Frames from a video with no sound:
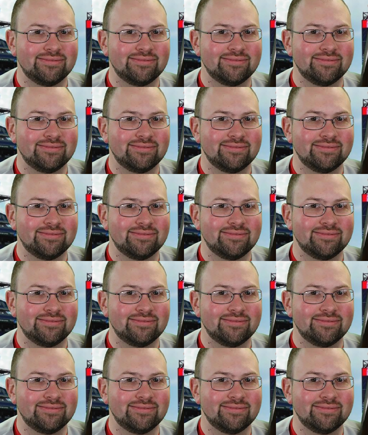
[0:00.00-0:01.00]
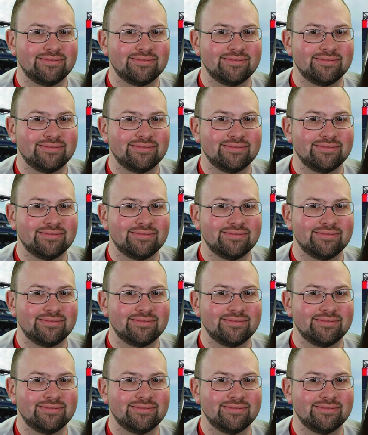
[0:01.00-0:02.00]

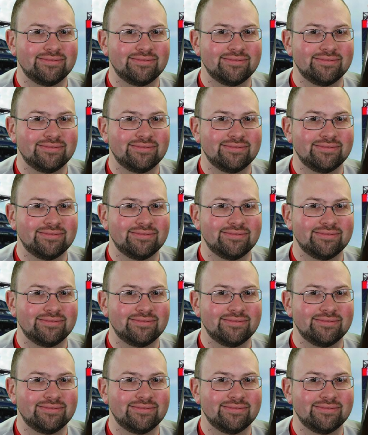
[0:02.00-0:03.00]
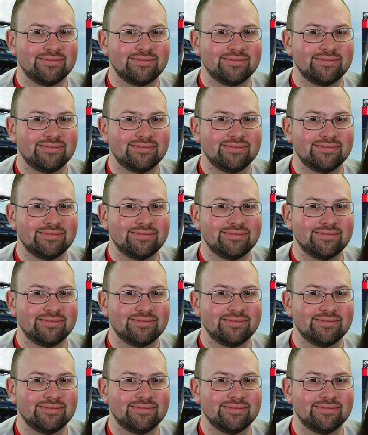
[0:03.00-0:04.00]

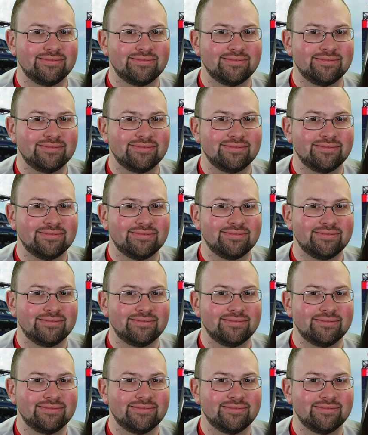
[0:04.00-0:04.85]
The face doesn't move, so there is nothing to read.